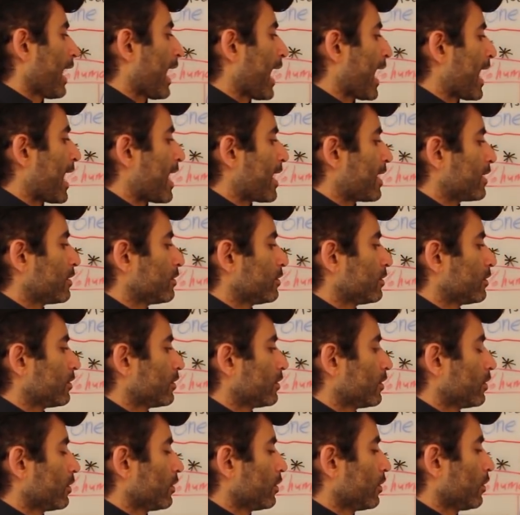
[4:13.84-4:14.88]

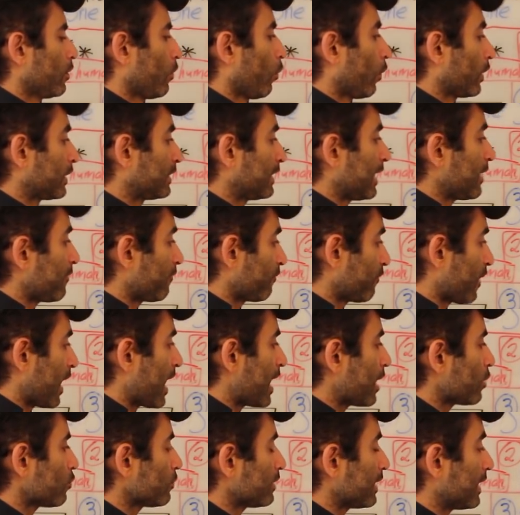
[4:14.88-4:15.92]
And what they
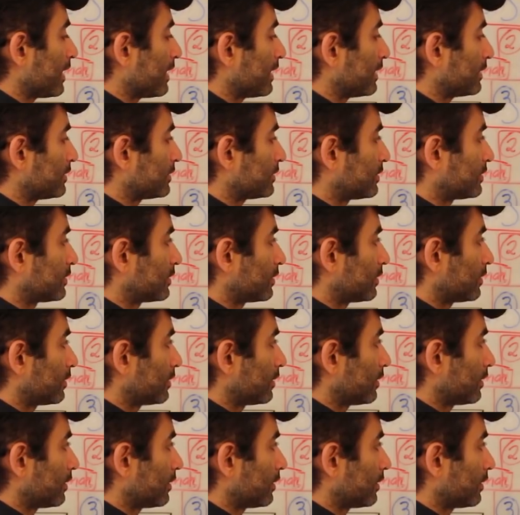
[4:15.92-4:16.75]
found is